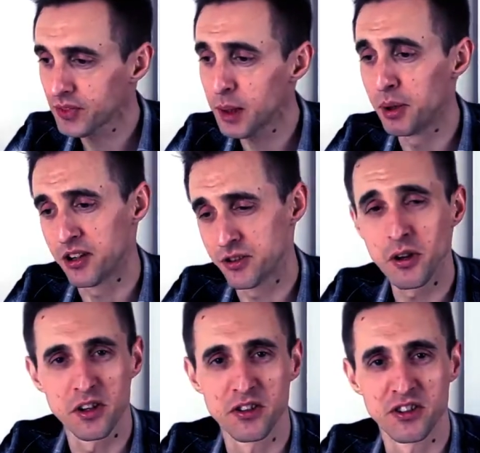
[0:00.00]
But it's
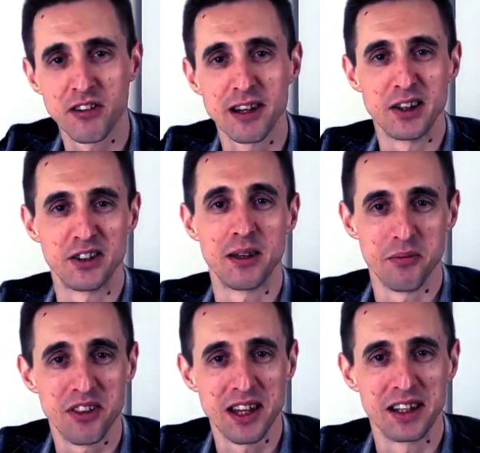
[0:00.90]
not necessarily the same
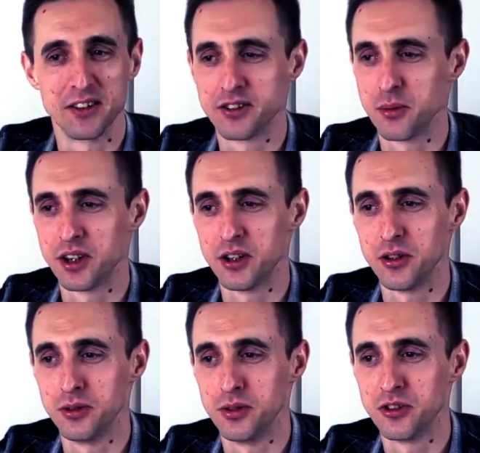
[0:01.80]
thing as to whether
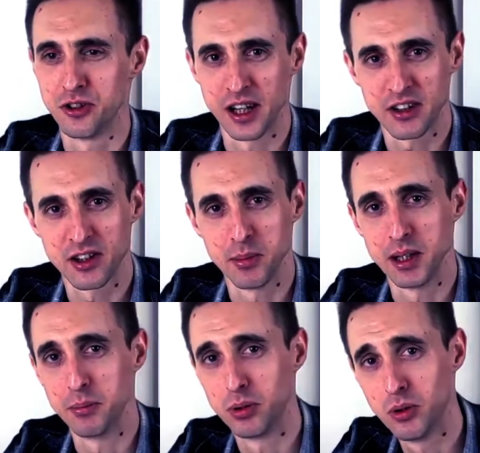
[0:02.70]
you should actually be
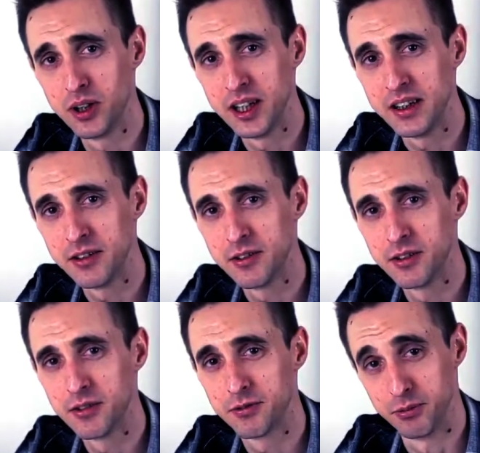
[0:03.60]
employed
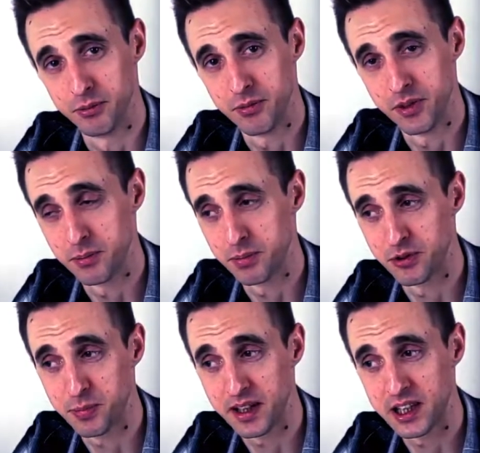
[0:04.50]
from the
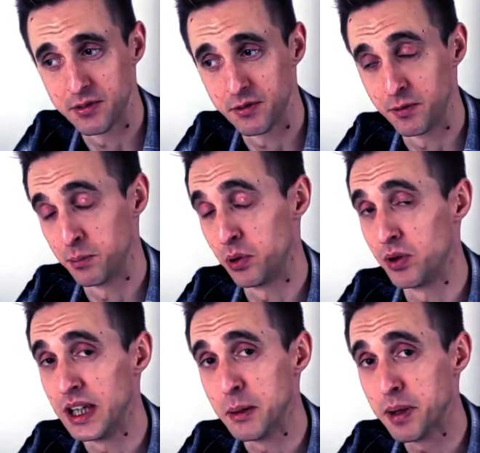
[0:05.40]
perspective of
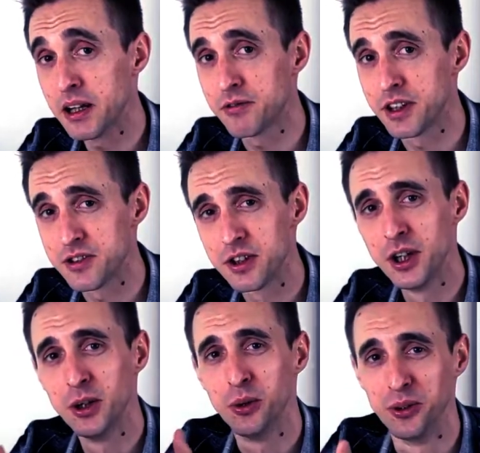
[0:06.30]
employee benefits
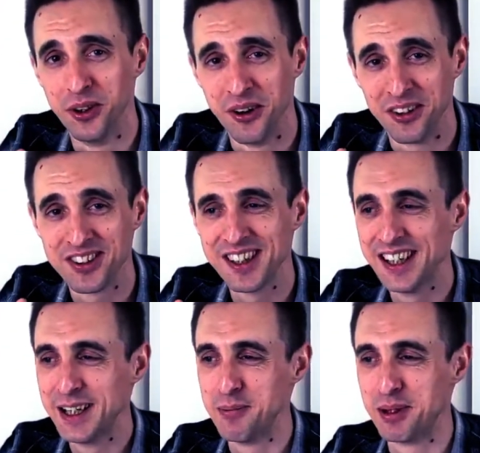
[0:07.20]
or not,
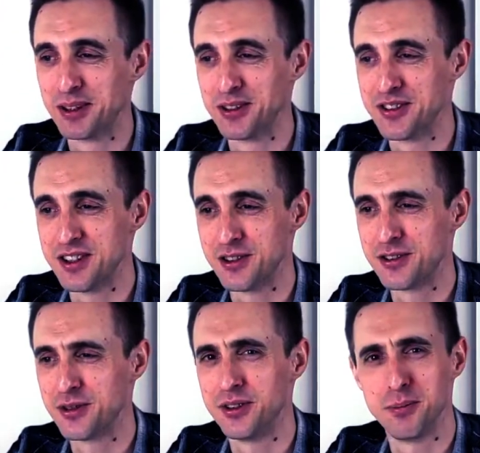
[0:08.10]
because these
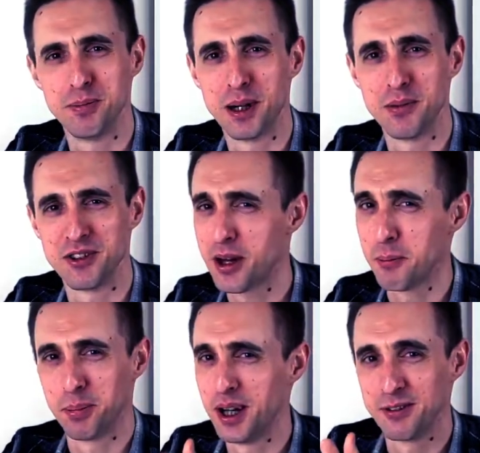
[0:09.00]
two departments
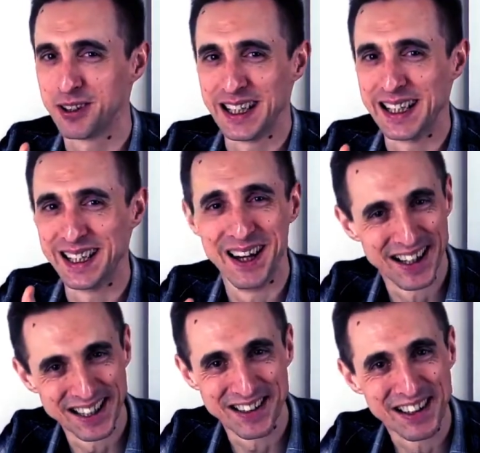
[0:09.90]
aren't perfectly
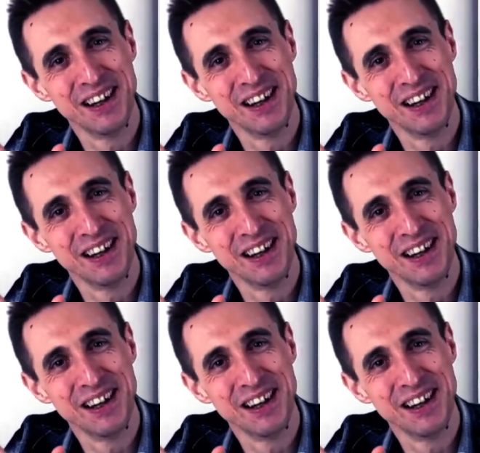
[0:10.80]
aligned